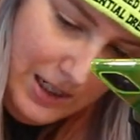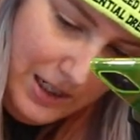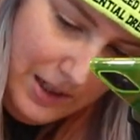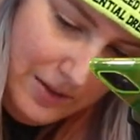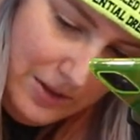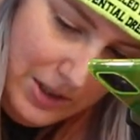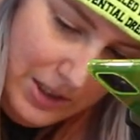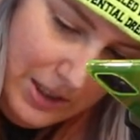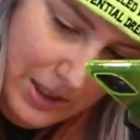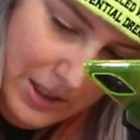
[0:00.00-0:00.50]

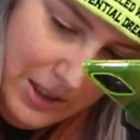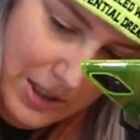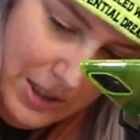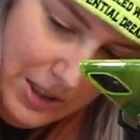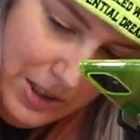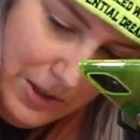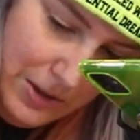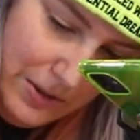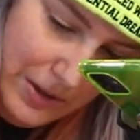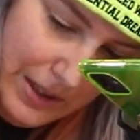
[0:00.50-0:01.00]
I'm just gonna
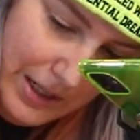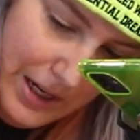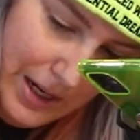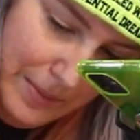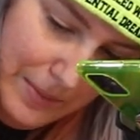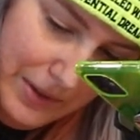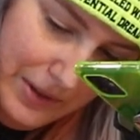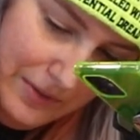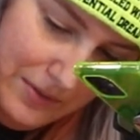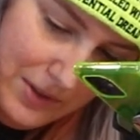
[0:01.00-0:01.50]
do a
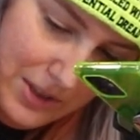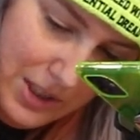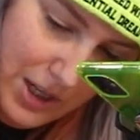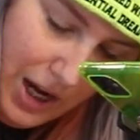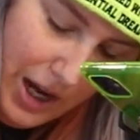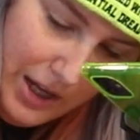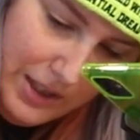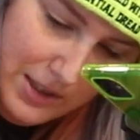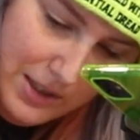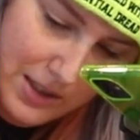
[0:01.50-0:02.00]
couple of
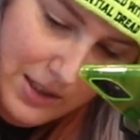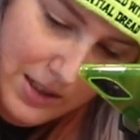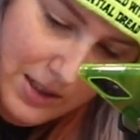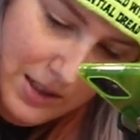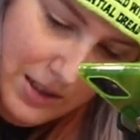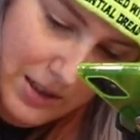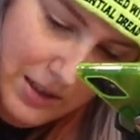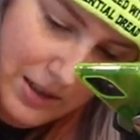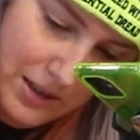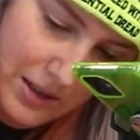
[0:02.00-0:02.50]

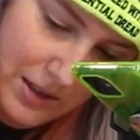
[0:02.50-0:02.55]
dots.